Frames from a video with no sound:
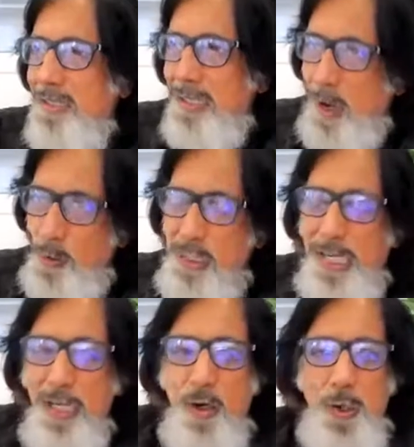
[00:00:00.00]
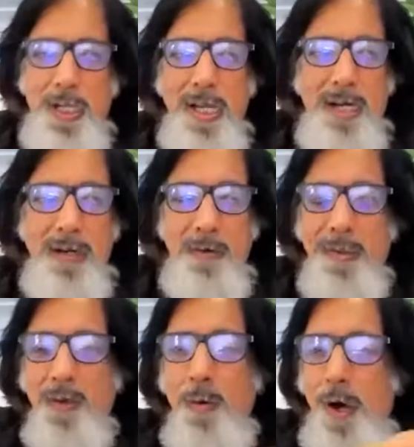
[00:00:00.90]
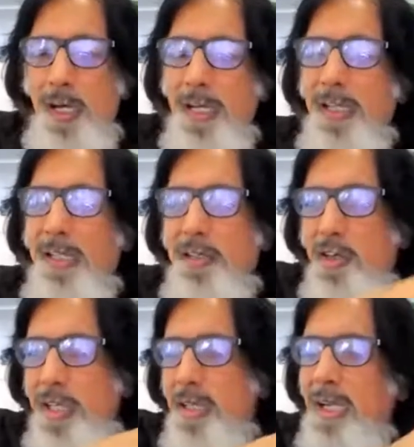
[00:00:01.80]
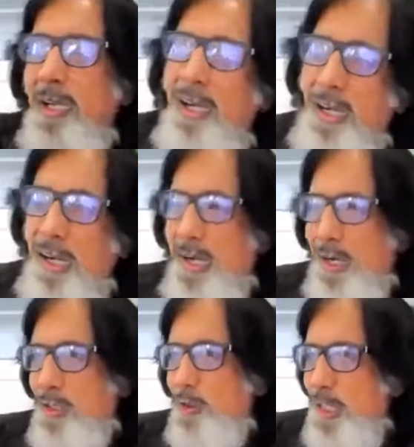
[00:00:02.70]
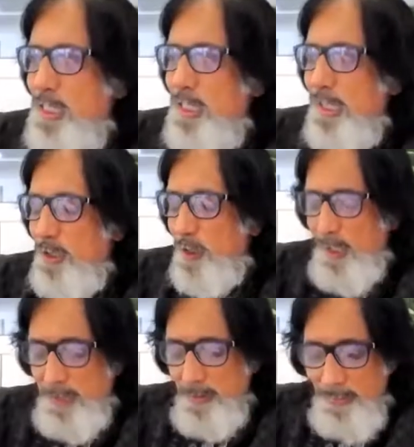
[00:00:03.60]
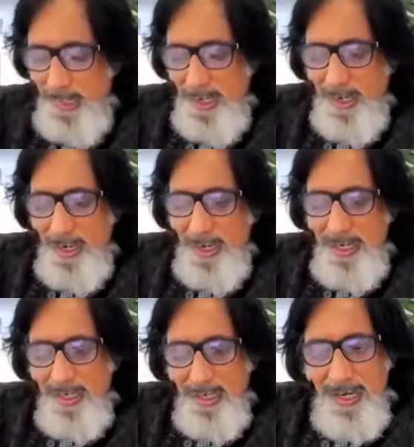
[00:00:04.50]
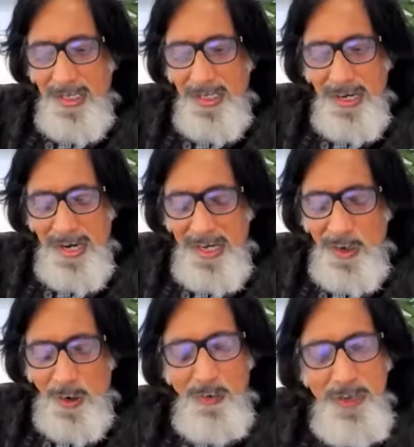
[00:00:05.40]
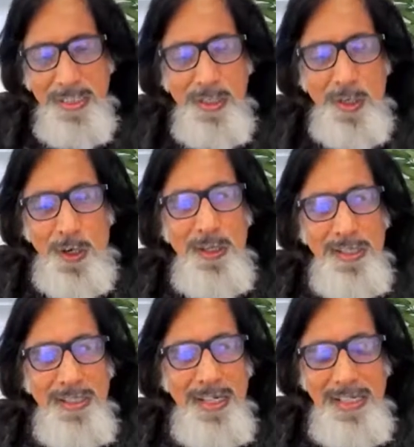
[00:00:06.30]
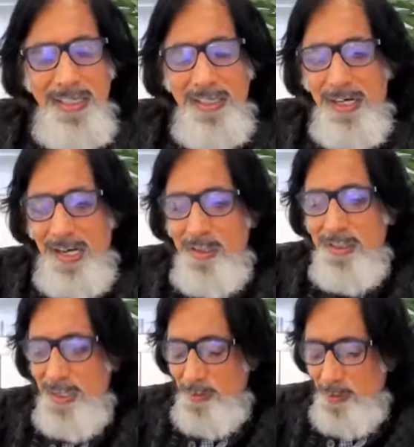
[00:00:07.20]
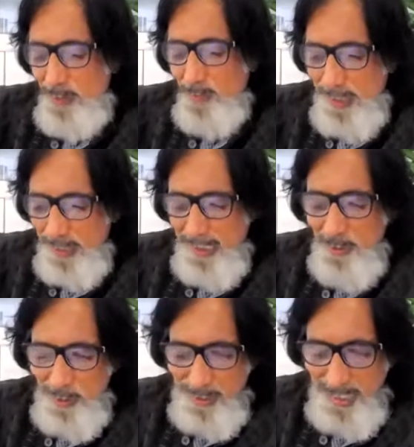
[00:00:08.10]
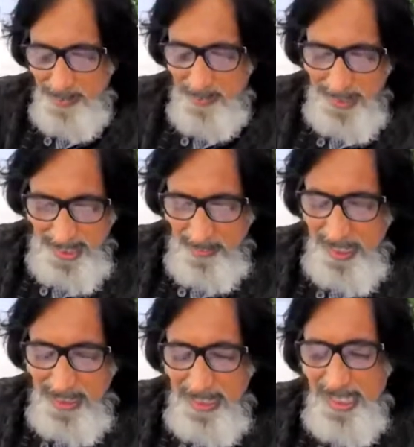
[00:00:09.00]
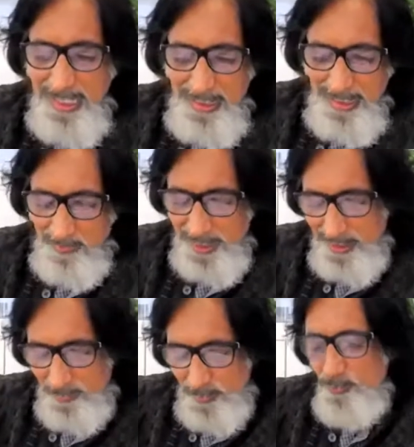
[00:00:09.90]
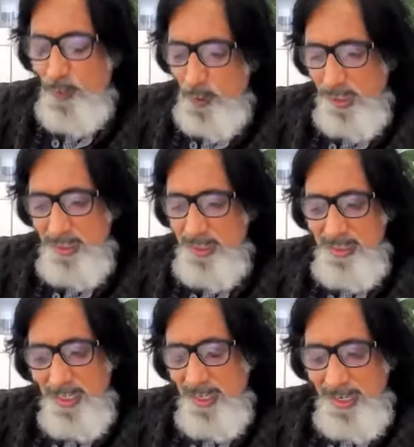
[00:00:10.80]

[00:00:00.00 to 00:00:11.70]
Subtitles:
the outside courtyard, walk under the tree to reach the toilet. And I always thought that I would be working on some design with full focus.